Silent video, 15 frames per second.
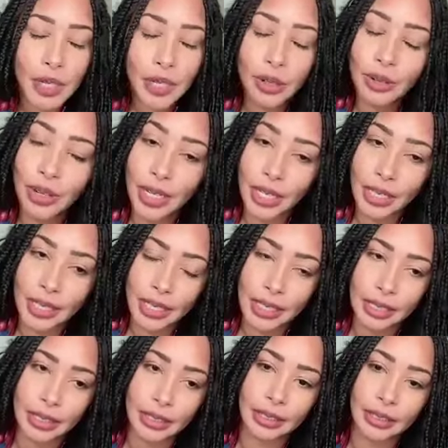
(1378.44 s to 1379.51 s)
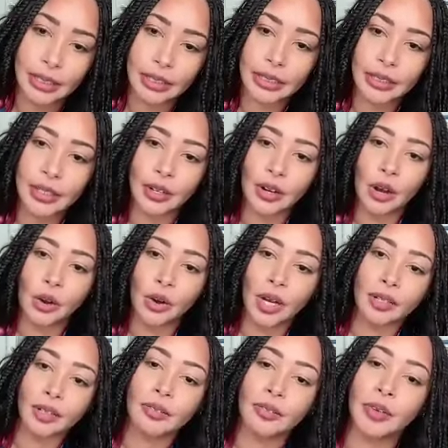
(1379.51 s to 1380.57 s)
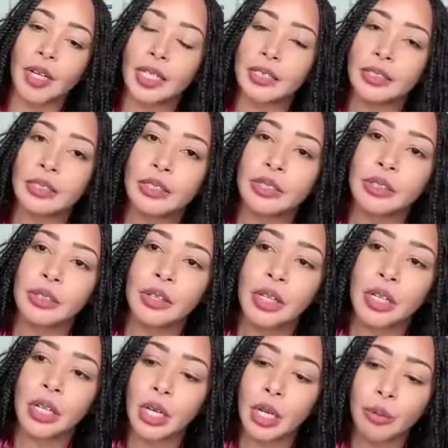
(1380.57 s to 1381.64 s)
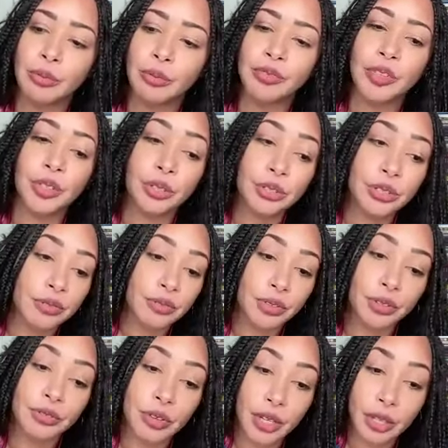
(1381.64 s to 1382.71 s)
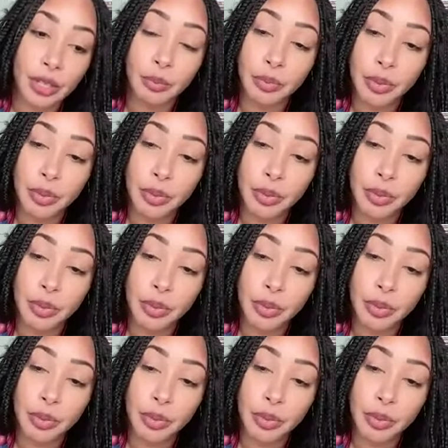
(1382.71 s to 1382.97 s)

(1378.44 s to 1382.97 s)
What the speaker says: me a great deal, and for those of you who read the